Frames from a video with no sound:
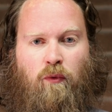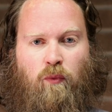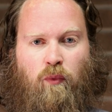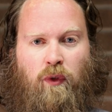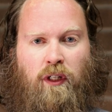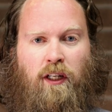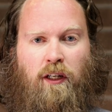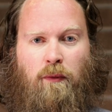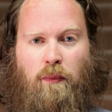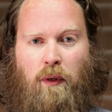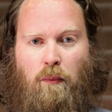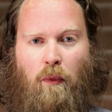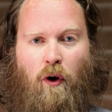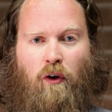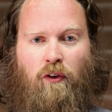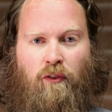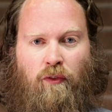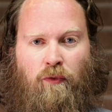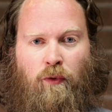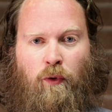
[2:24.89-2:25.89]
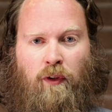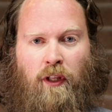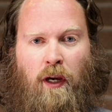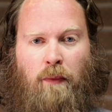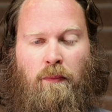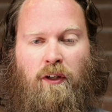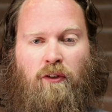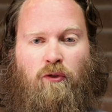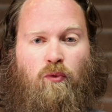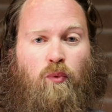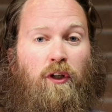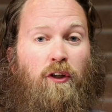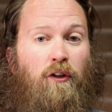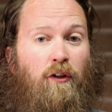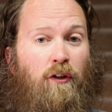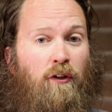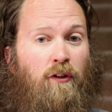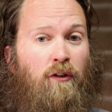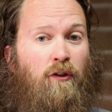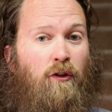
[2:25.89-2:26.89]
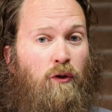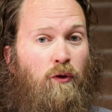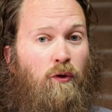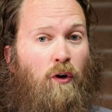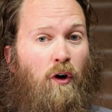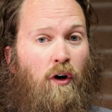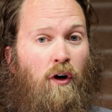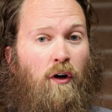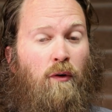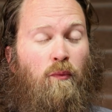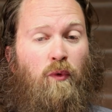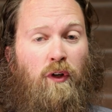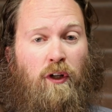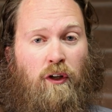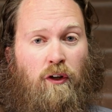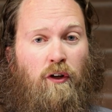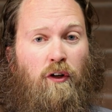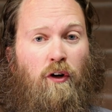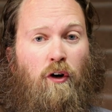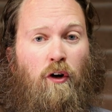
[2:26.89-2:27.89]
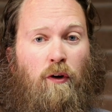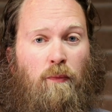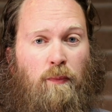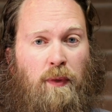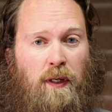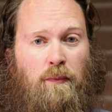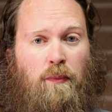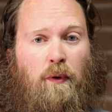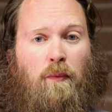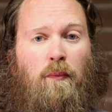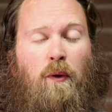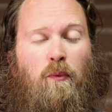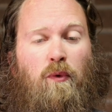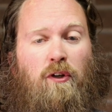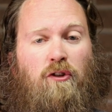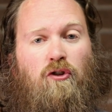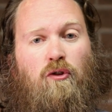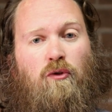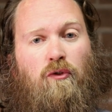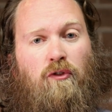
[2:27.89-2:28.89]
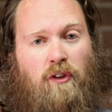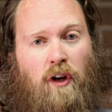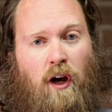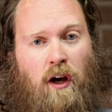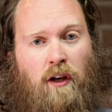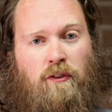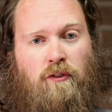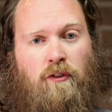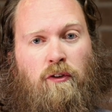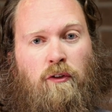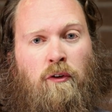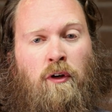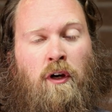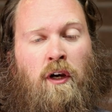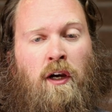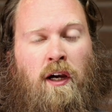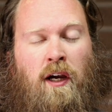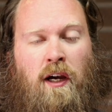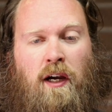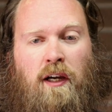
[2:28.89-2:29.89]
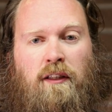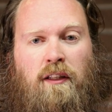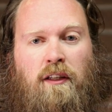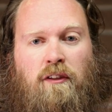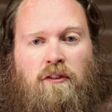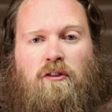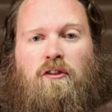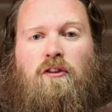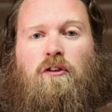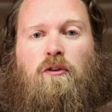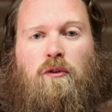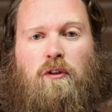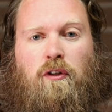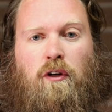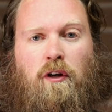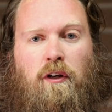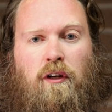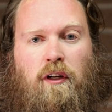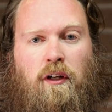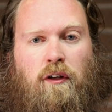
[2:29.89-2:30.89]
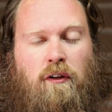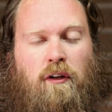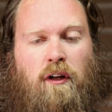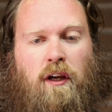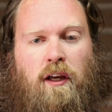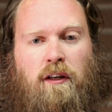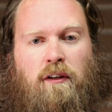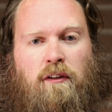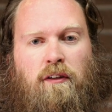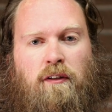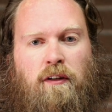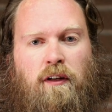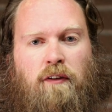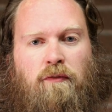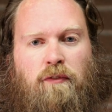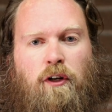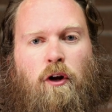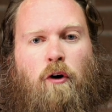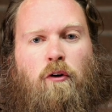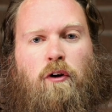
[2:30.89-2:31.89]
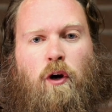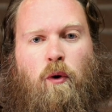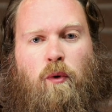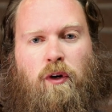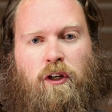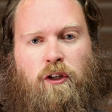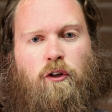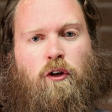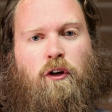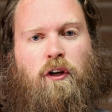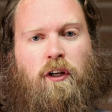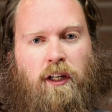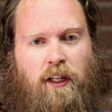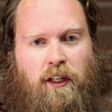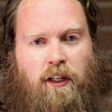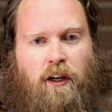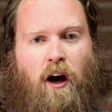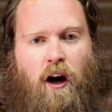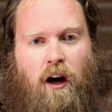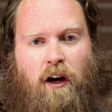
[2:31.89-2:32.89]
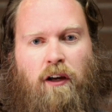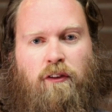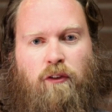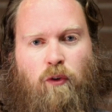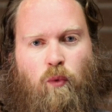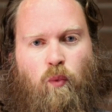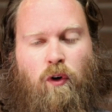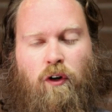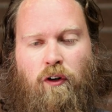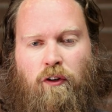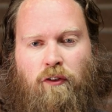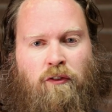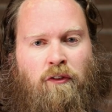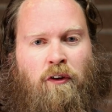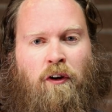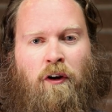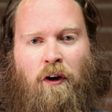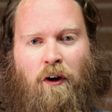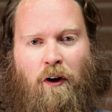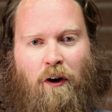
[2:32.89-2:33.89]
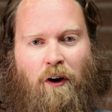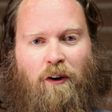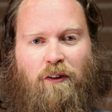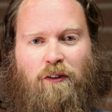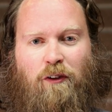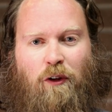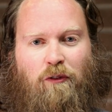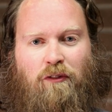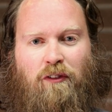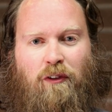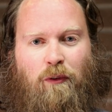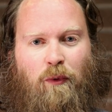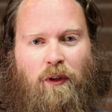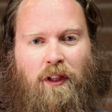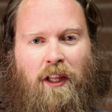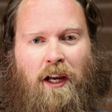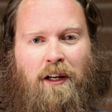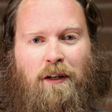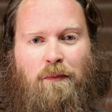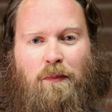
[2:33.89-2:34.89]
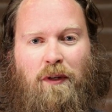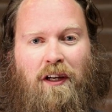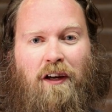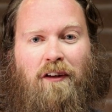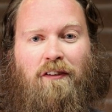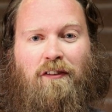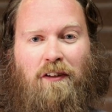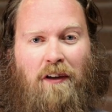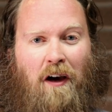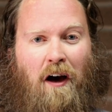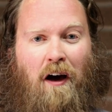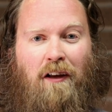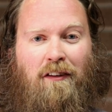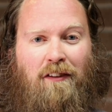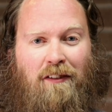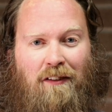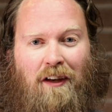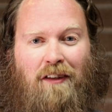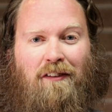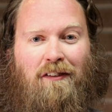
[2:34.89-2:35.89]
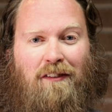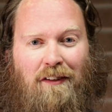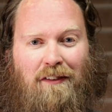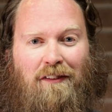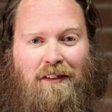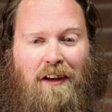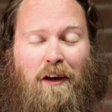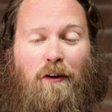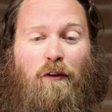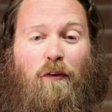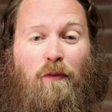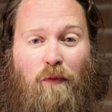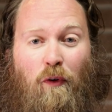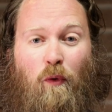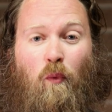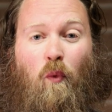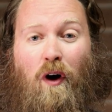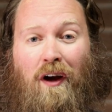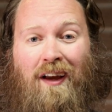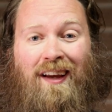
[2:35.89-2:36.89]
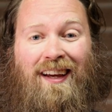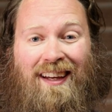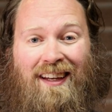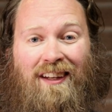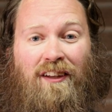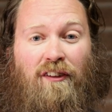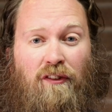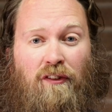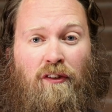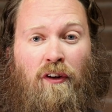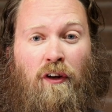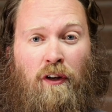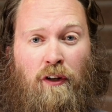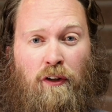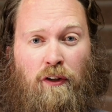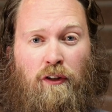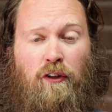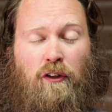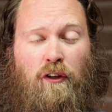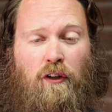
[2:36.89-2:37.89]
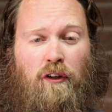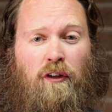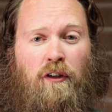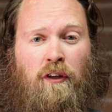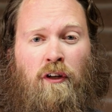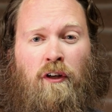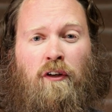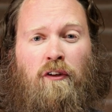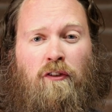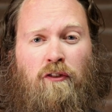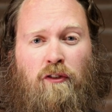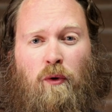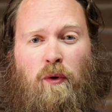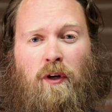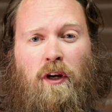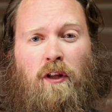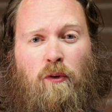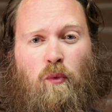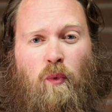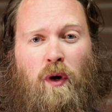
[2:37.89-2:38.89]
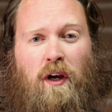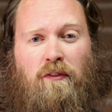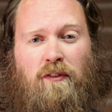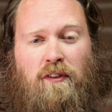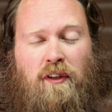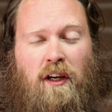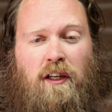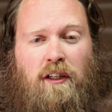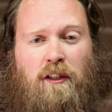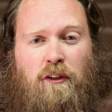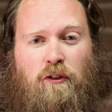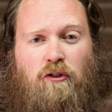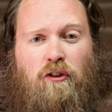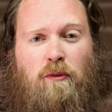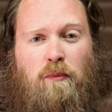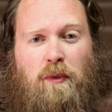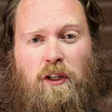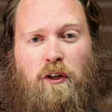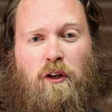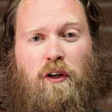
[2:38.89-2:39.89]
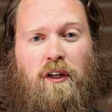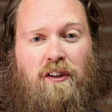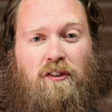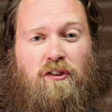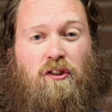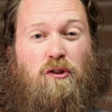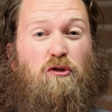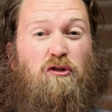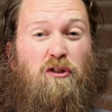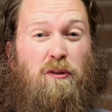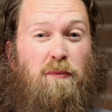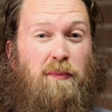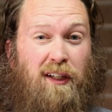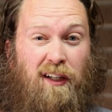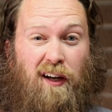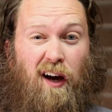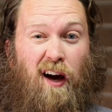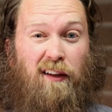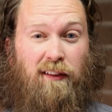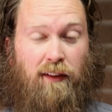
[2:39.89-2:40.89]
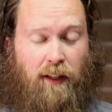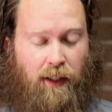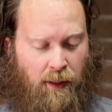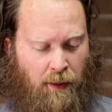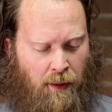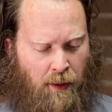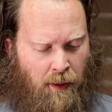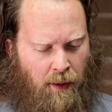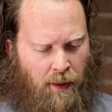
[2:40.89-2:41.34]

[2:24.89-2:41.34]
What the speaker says: We need to be merciful. That means we could do harm, we could hurt people, but we choose not to. And then to do good. And if you don't know it, good and God, the words are closely related, because God sets the standard for what is good. So another way of saying you should be good is you should be godly.